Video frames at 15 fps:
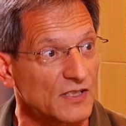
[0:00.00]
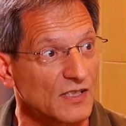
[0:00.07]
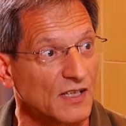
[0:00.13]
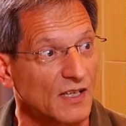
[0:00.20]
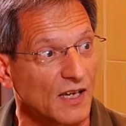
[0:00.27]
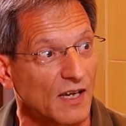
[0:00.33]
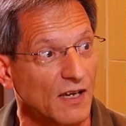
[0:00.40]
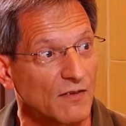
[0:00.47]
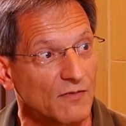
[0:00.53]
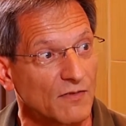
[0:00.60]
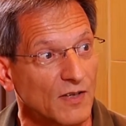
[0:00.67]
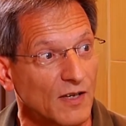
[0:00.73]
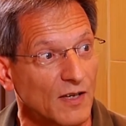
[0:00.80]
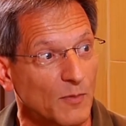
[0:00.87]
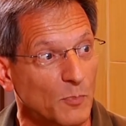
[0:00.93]
they
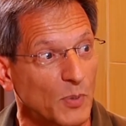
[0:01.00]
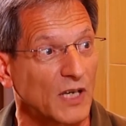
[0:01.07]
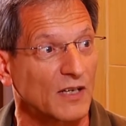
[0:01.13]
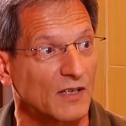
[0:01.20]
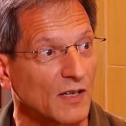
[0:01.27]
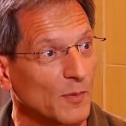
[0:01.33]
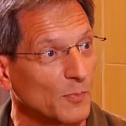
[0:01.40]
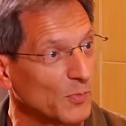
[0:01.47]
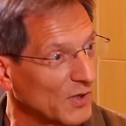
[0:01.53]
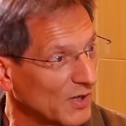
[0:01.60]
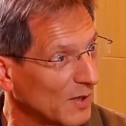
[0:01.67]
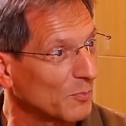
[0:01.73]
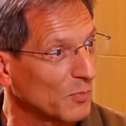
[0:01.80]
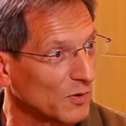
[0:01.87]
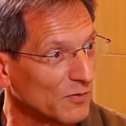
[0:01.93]
have picked up a
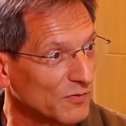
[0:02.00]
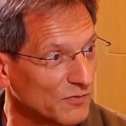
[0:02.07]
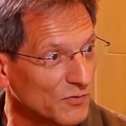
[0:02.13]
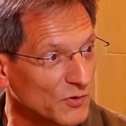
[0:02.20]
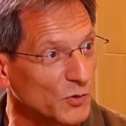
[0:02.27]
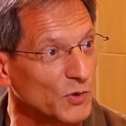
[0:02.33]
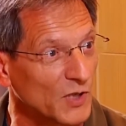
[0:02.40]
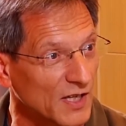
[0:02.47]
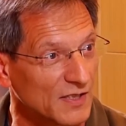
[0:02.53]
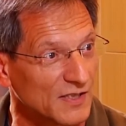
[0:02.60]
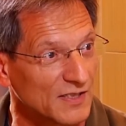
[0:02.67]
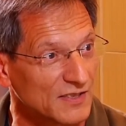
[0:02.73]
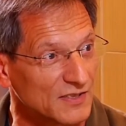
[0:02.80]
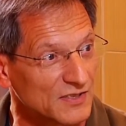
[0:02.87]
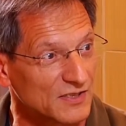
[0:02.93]
couple of good
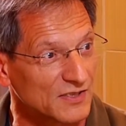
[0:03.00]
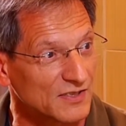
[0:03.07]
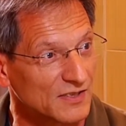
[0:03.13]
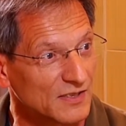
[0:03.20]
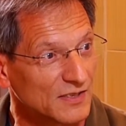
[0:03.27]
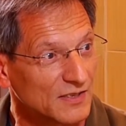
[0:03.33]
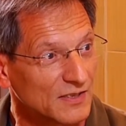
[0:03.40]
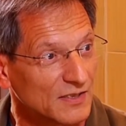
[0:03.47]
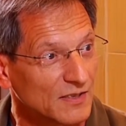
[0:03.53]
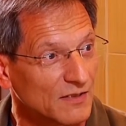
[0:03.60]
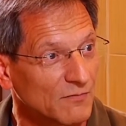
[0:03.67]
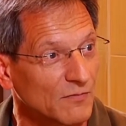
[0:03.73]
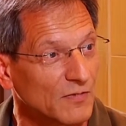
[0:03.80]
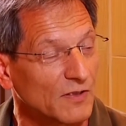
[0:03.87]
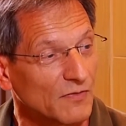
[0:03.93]
ideas
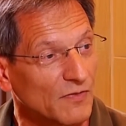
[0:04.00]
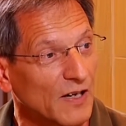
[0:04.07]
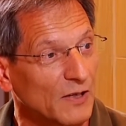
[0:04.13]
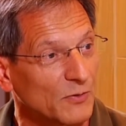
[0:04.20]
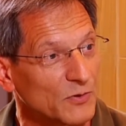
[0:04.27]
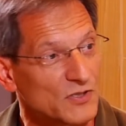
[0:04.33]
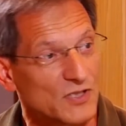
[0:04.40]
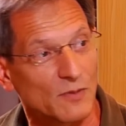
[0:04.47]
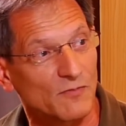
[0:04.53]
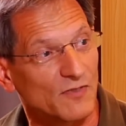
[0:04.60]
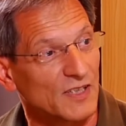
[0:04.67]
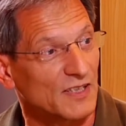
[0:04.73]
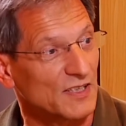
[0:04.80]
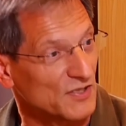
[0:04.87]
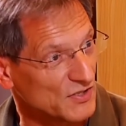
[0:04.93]
we found somewhere
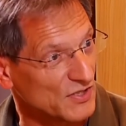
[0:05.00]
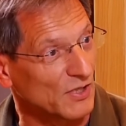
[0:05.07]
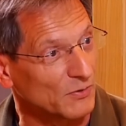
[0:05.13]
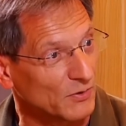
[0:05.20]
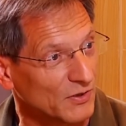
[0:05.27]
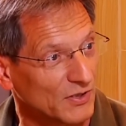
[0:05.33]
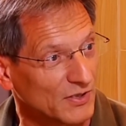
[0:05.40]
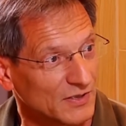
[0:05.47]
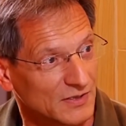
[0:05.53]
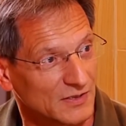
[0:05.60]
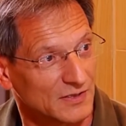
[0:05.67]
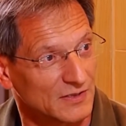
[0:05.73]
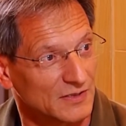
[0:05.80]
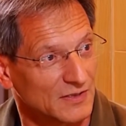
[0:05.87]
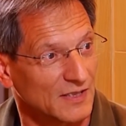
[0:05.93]
in the south,
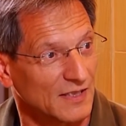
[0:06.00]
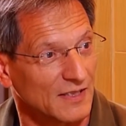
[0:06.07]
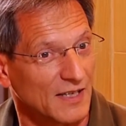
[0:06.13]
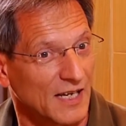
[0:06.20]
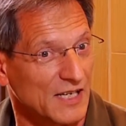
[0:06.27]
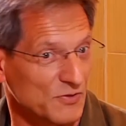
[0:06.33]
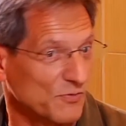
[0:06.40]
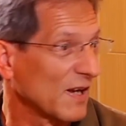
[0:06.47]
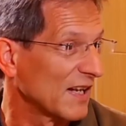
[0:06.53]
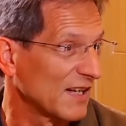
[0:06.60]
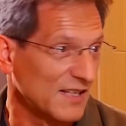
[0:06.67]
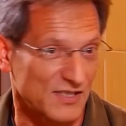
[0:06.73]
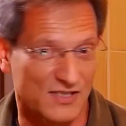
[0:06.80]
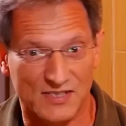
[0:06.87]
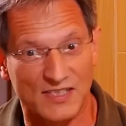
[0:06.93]
as well
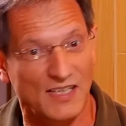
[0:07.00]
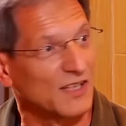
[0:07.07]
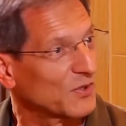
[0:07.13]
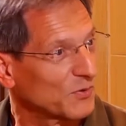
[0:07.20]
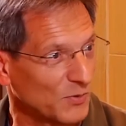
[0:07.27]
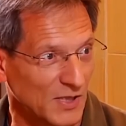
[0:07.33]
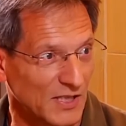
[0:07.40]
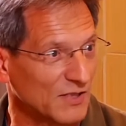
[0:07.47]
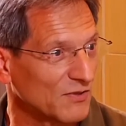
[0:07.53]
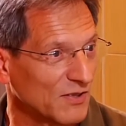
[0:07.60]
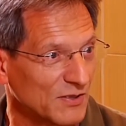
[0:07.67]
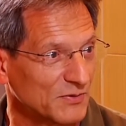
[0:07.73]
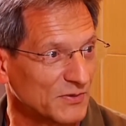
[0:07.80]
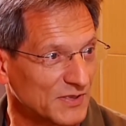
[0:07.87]
as the other way around.